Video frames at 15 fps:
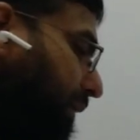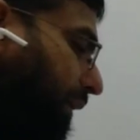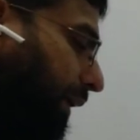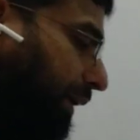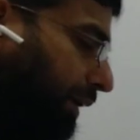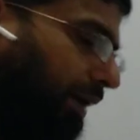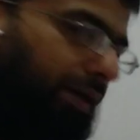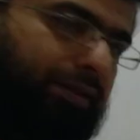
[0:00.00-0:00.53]

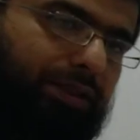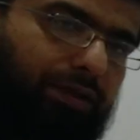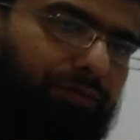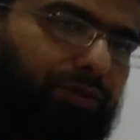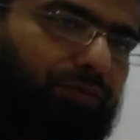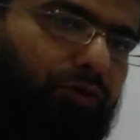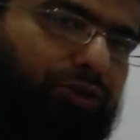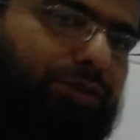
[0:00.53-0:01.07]
and R
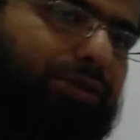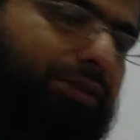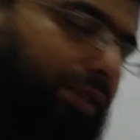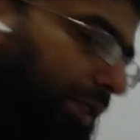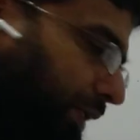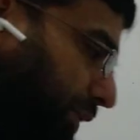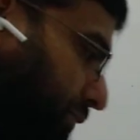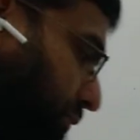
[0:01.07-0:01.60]
Thevenin was in
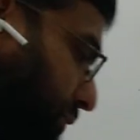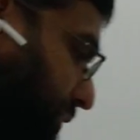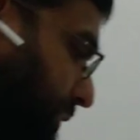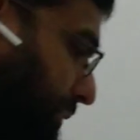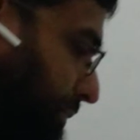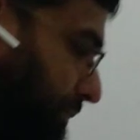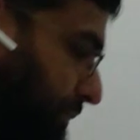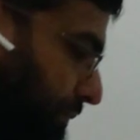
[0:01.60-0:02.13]
series with
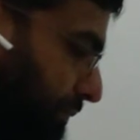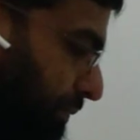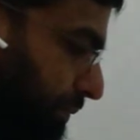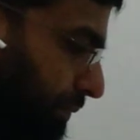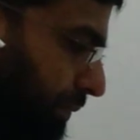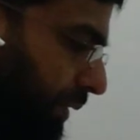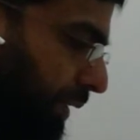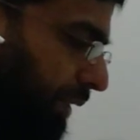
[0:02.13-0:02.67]
it.
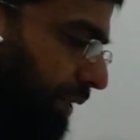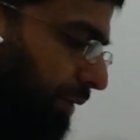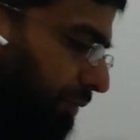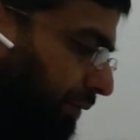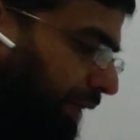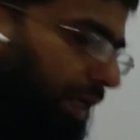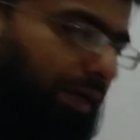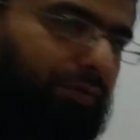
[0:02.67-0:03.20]
Here
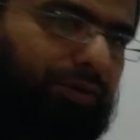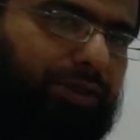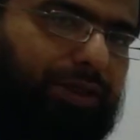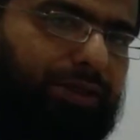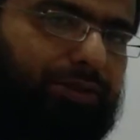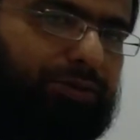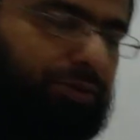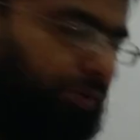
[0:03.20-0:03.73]
we have a
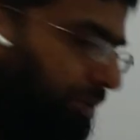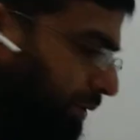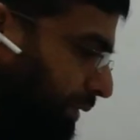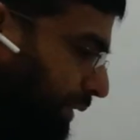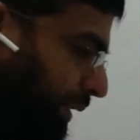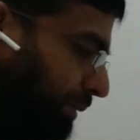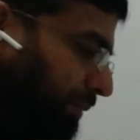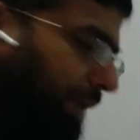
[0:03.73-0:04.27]
current source
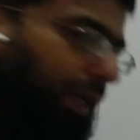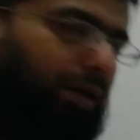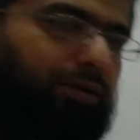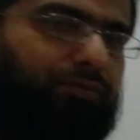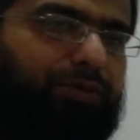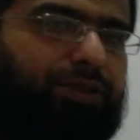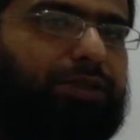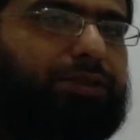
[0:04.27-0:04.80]
in parallel
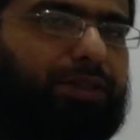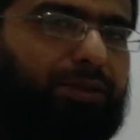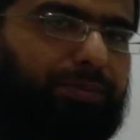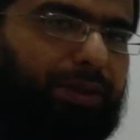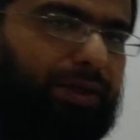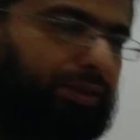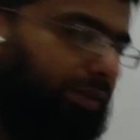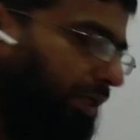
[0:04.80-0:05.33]
with the same
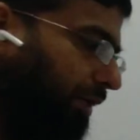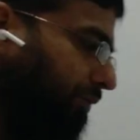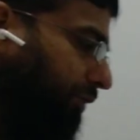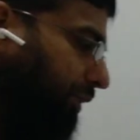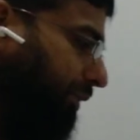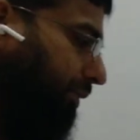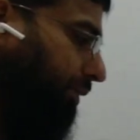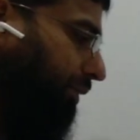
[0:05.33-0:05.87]
R
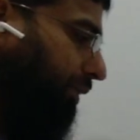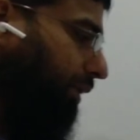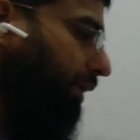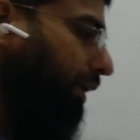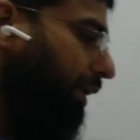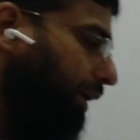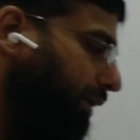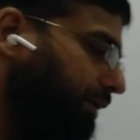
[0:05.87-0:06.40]
Thevenin,
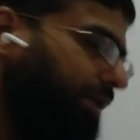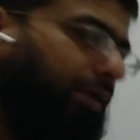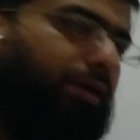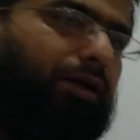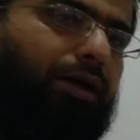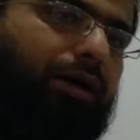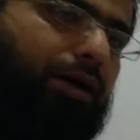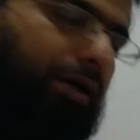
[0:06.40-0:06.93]
and then
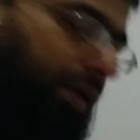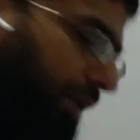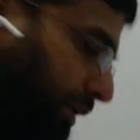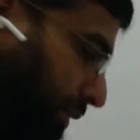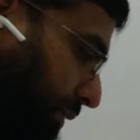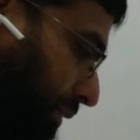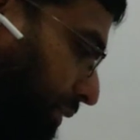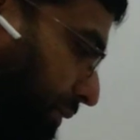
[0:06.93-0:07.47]
RL
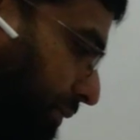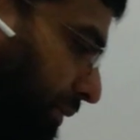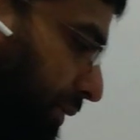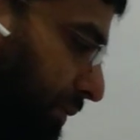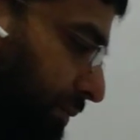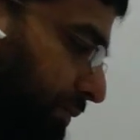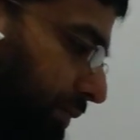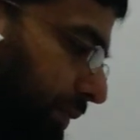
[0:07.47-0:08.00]

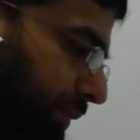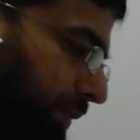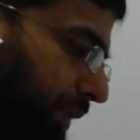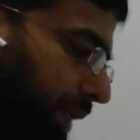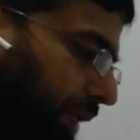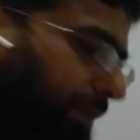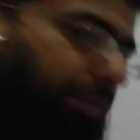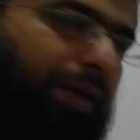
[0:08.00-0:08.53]

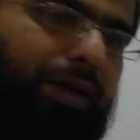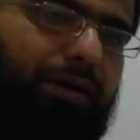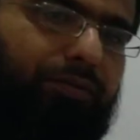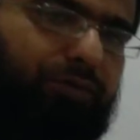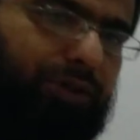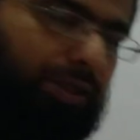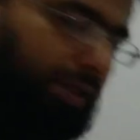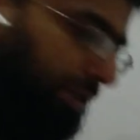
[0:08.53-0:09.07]
in parallel
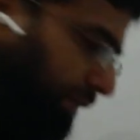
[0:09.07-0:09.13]
with R